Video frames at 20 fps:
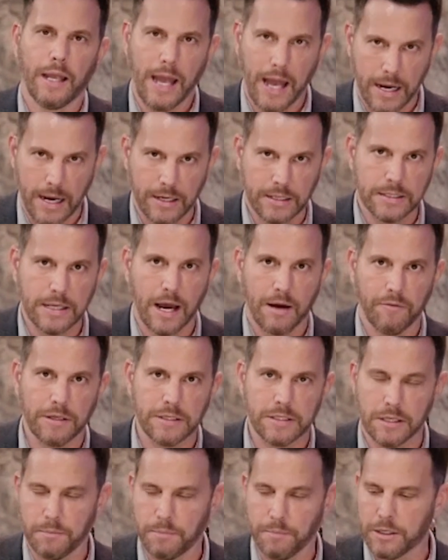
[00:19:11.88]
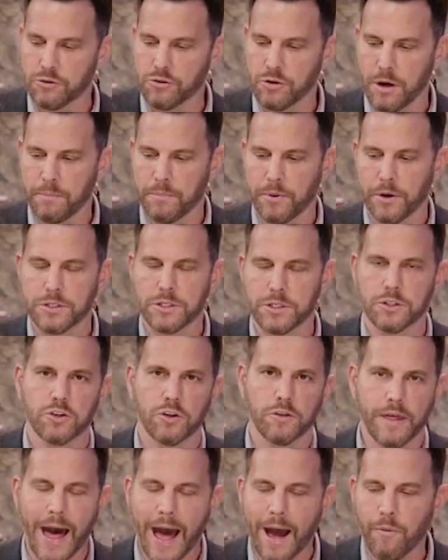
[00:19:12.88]
Candace obviously a big Trump person.
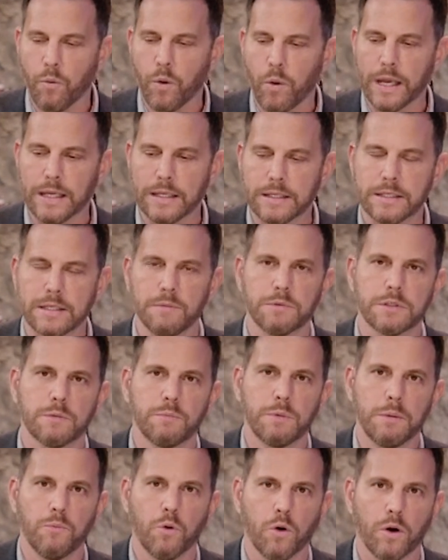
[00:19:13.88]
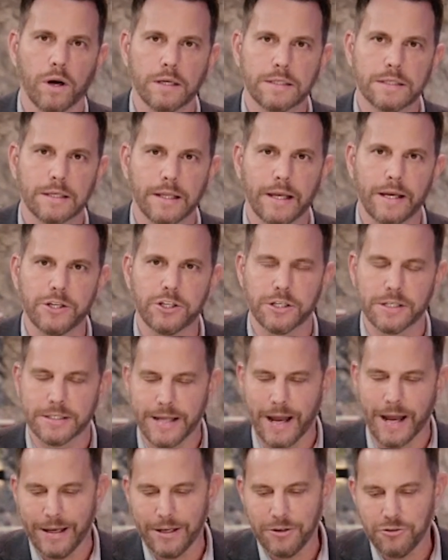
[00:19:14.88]
So that wing seems to be more isolationist.
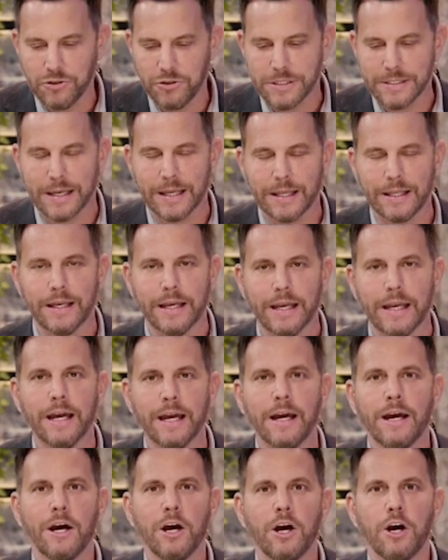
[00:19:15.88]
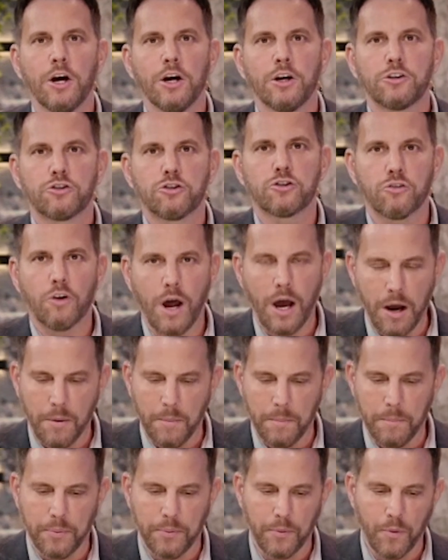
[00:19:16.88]
Now, interestingly,
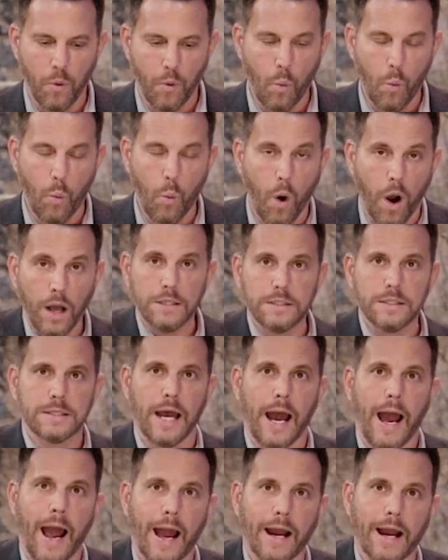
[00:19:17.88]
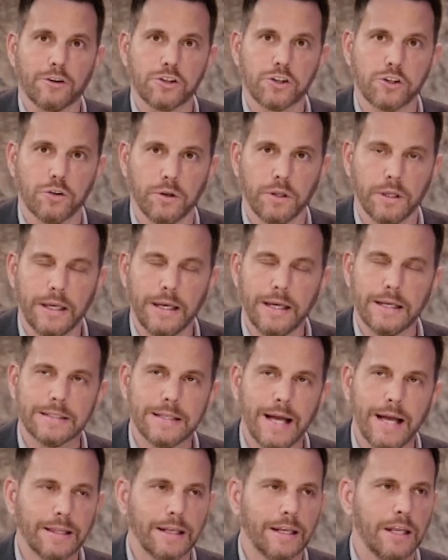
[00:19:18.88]
Trump was actually, it's
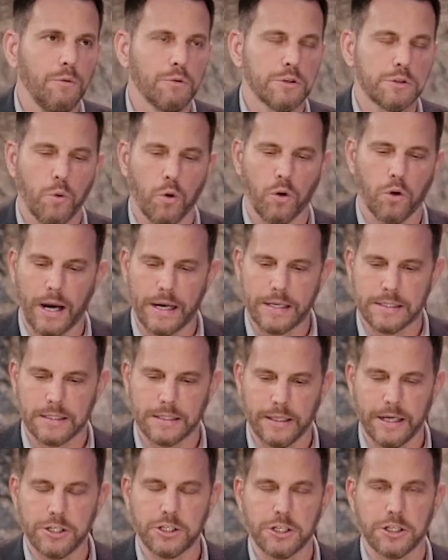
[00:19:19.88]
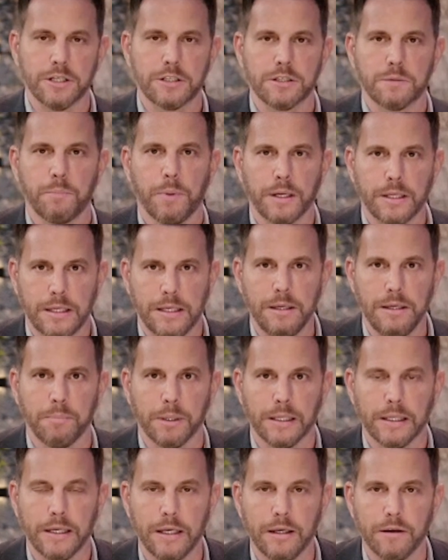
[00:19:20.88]
not that he was more isolationist, but he
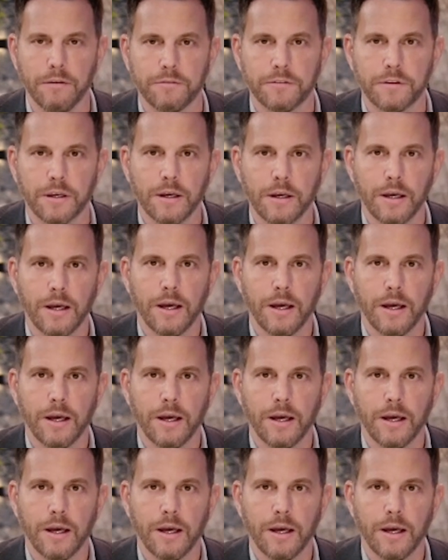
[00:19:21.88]
believed